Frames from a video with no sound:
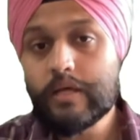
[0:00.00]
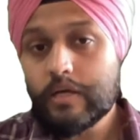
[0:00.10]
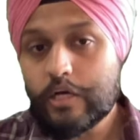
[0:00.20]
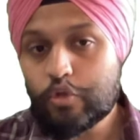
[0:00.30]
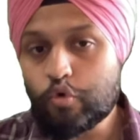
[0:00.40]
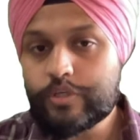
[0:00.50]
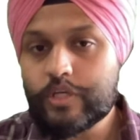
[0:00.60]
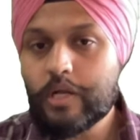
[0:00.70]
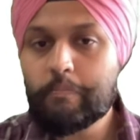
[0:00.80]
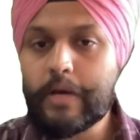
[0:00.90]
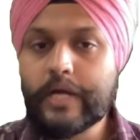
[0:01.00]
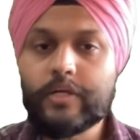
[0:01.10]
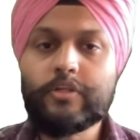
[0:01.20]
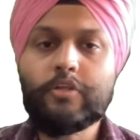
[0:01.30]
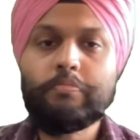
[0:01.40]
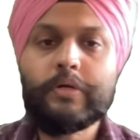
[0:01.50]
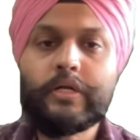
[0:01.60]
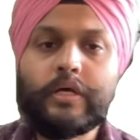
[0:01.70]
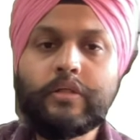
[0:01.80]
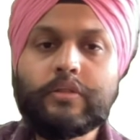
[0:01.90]
Social impact
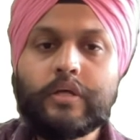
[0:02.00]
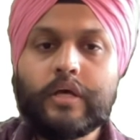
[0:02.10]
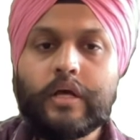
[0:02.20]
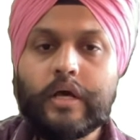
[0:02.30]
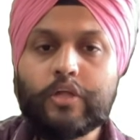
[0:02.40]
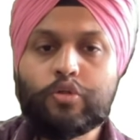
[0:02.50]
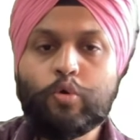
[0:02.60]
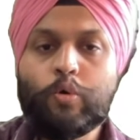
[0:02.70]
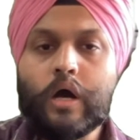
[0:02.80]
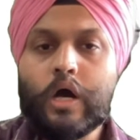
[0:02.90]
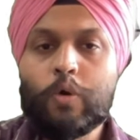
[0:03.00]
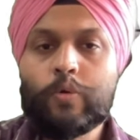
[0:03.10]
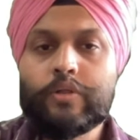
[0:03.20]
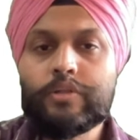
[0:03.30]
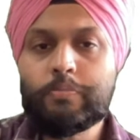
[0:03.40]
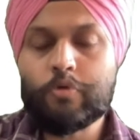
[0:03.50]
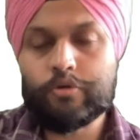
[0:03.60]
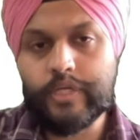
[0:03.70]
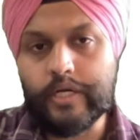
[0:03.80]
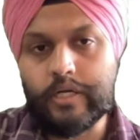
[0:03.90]
assessment is as to how does the
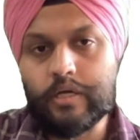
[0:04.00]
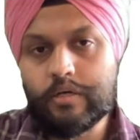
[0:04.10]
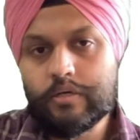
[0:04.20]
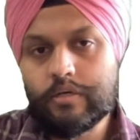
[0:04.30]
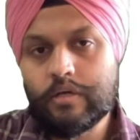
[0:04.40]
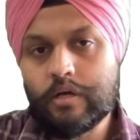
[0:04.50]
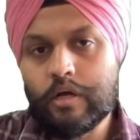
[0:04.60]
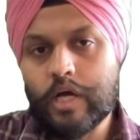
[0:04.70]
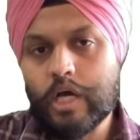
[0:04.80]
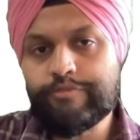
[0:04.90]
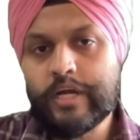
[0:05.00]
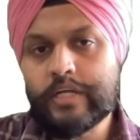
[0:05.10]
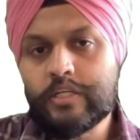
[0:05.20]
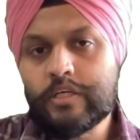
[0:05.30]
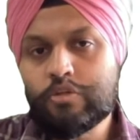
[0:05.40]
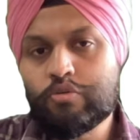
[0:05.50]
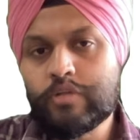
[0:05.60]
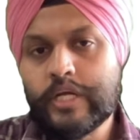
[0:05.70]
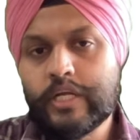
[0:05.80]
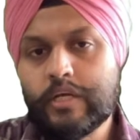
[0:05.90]
project affect the
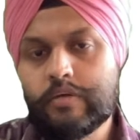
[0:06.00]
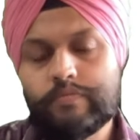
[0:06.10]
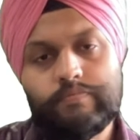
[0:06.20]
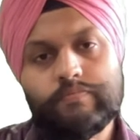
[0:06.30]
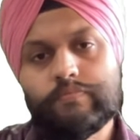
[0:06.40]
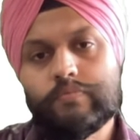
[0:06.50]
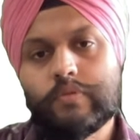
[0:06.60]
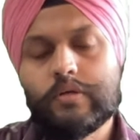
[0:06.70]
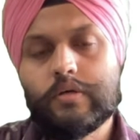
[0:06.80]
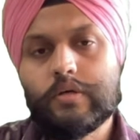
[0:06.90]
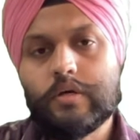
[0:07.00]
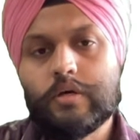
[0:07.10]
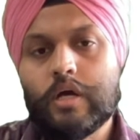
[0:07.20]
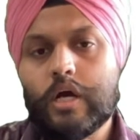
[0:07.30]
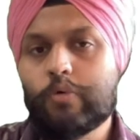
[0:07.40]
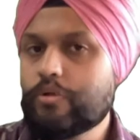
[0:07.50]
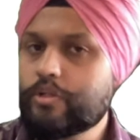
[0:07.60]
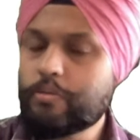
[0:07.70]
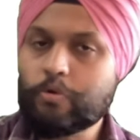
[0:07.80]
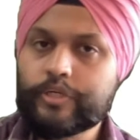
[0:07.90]
society. How does
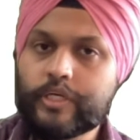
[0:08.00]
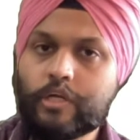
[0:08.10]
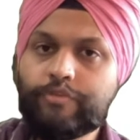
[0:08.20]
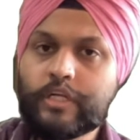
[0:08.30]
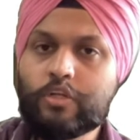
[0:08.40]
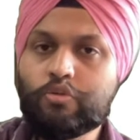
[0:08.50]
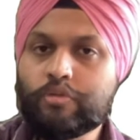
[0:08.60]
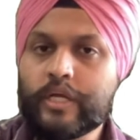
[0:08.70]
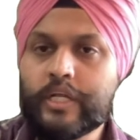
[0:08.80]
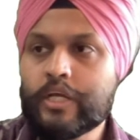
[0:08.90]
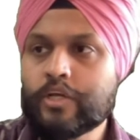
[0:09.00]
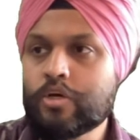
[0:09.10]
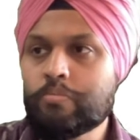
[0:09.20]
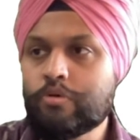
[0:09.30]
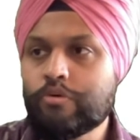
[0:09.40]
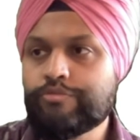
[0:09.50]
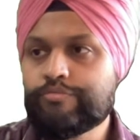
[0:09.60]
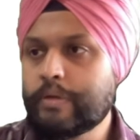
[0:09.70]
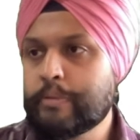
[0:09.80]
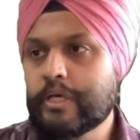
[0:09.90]
the project affect the society in terms of
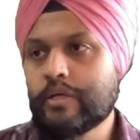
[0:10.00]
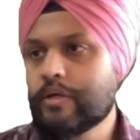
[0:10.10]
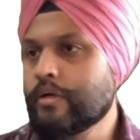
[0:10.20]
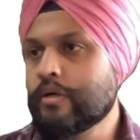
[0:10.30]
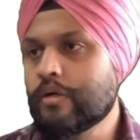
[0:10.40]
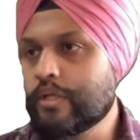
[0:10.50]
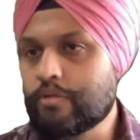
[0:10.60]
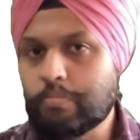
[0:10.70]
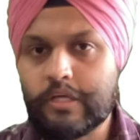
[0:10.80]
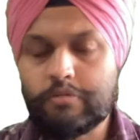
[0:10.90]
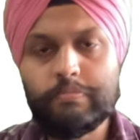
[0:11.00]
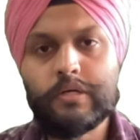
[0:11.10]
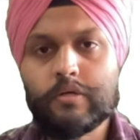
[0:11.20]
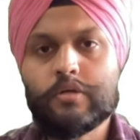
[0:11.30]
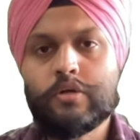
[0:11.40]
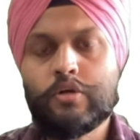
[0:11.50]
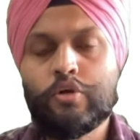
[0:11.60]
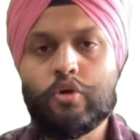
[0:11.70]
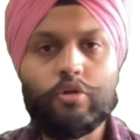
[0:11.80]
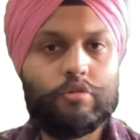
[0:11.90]
maybe displacement,
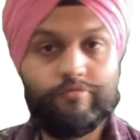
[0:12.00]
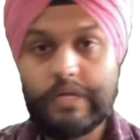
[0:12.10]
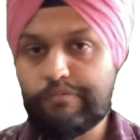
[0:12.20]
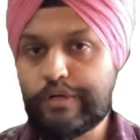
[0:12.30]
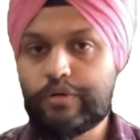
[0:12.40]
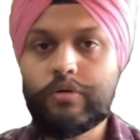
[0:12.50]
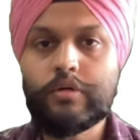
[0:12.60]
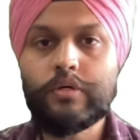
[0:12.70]
loss of livelihood,